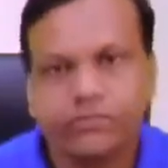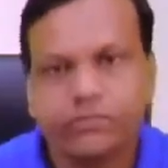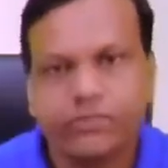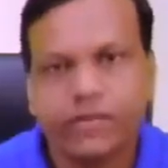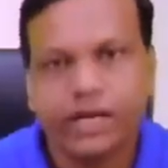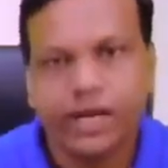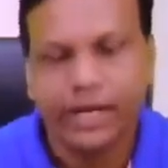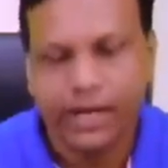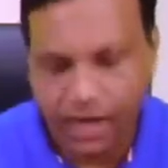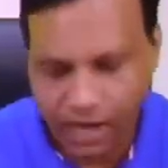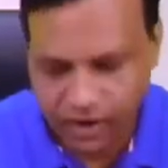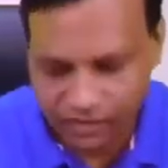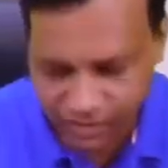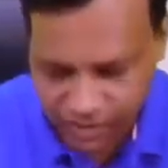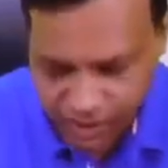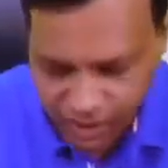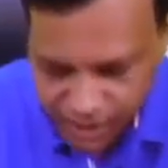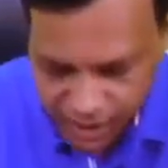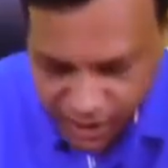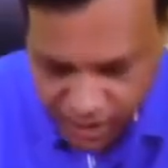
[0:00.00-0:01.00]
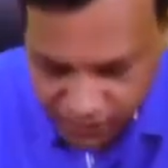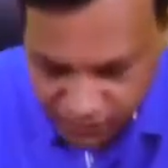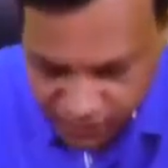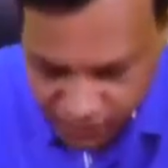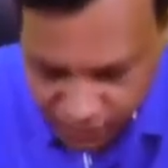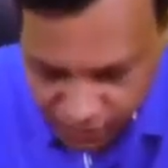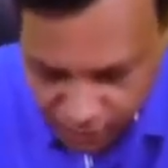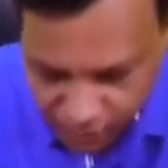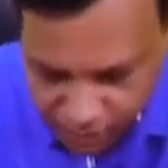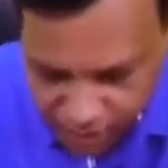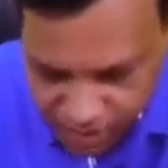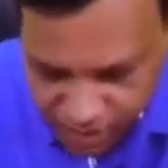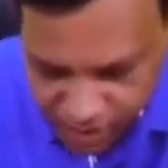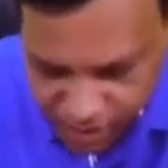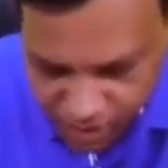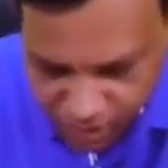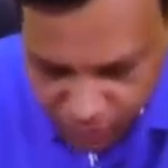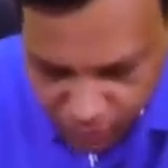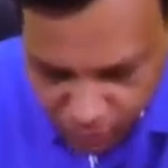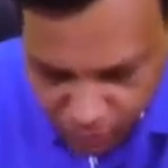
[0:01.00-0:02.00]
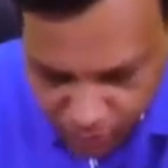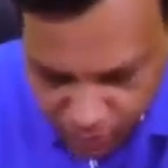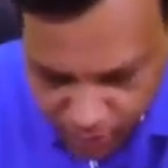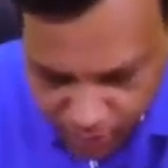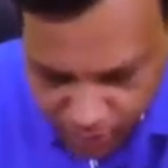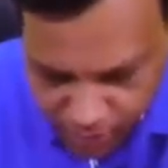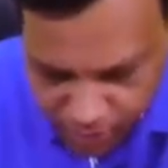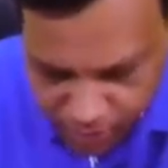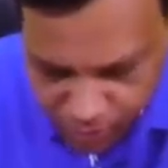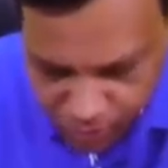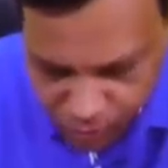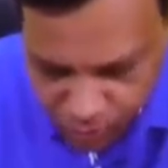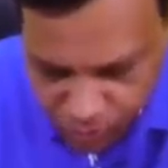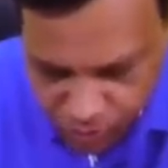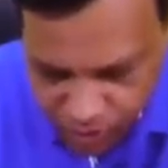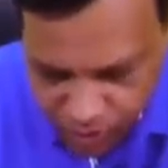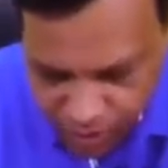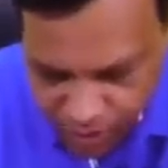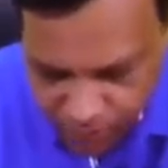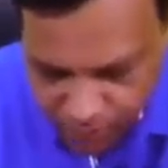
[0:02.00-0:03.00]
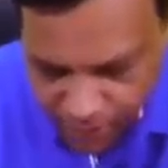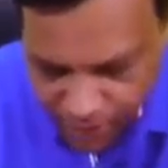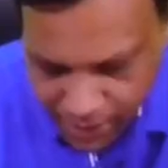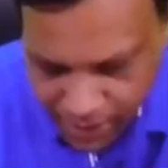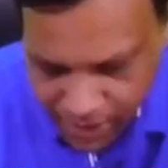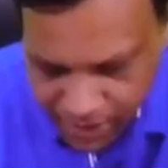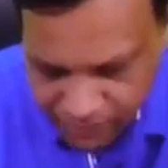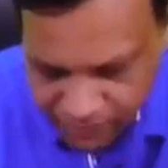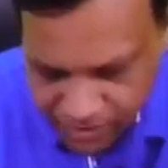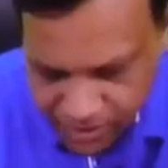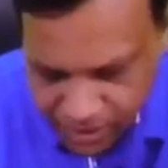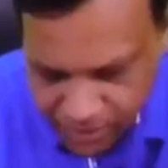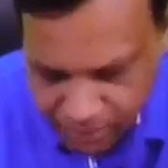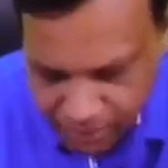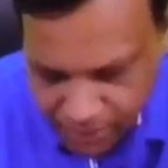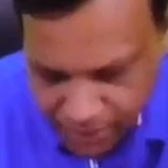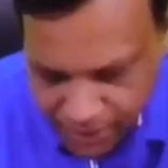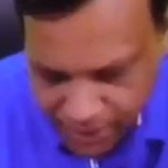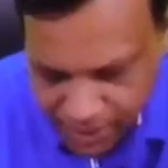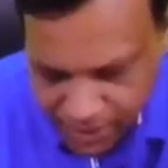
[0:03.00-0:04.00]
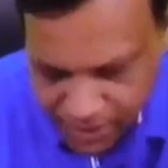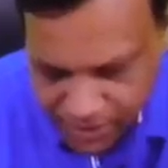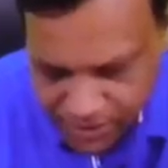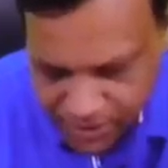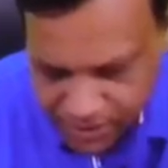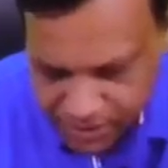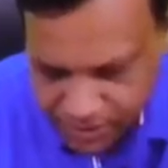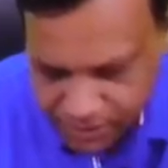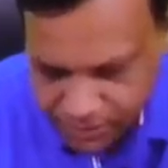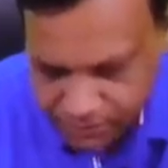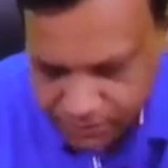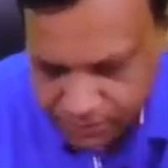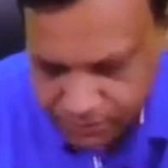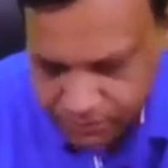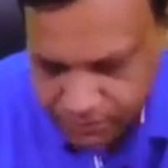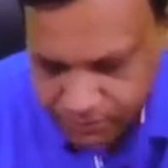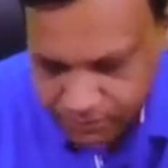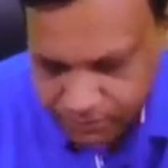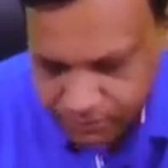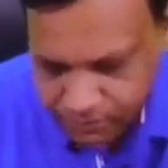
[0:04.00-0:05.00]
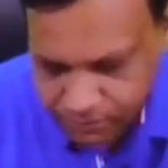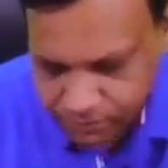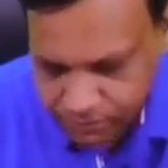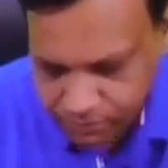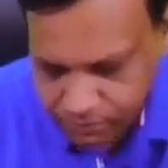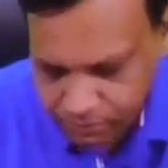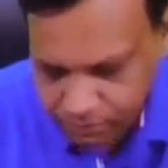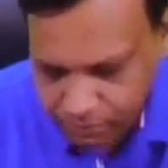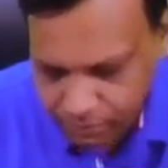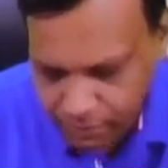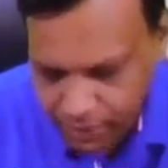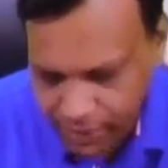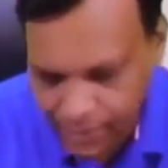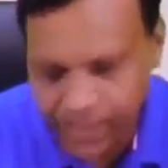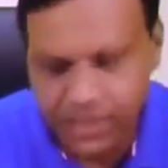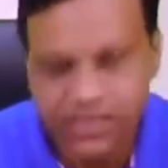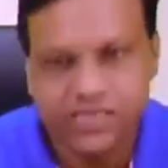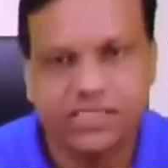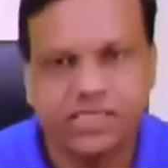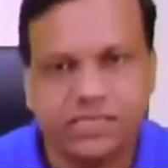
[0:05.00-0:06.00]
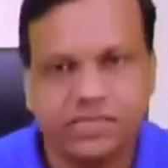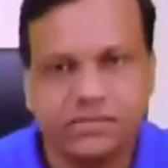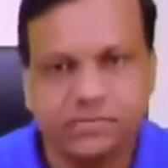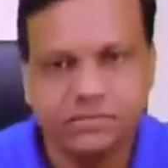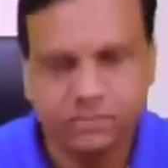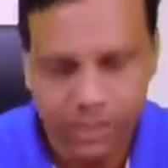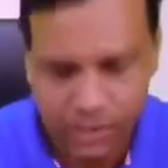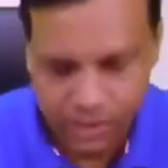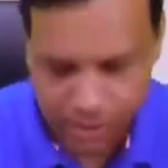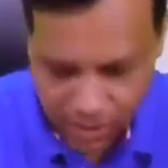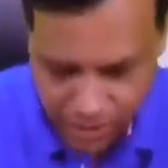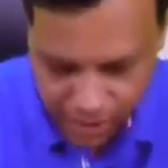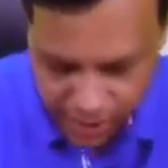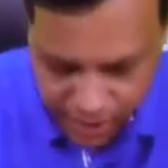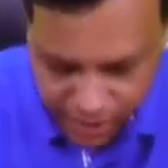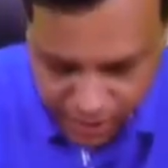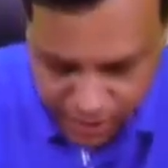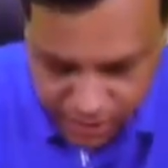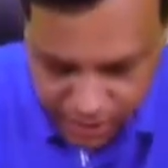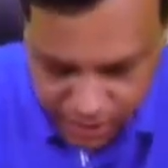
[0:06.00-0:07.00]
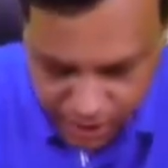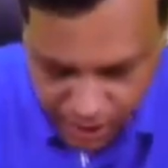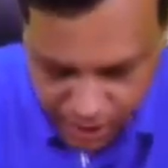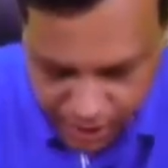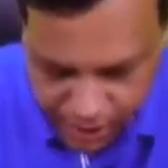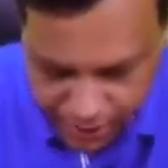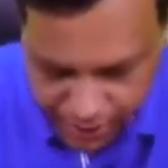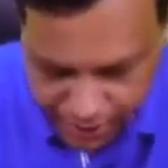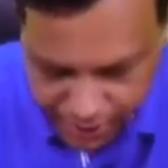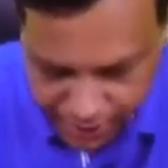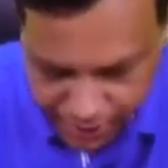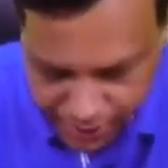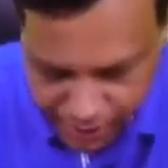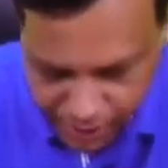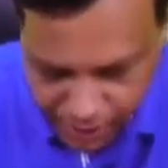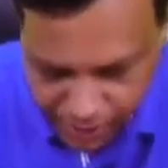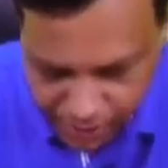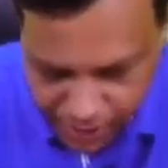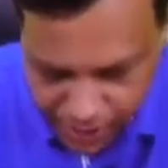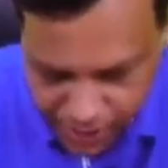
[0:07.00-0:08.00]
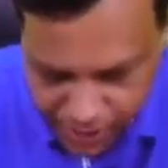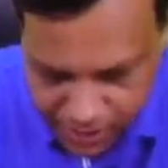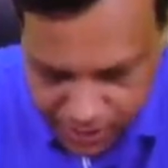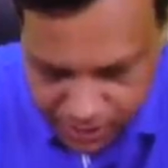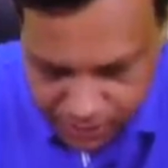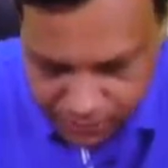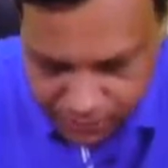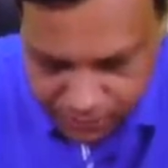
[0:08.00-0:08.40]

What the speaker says: And after that we formed 3 more drugs whose name end with benazine. The drugs are tetrabenazine,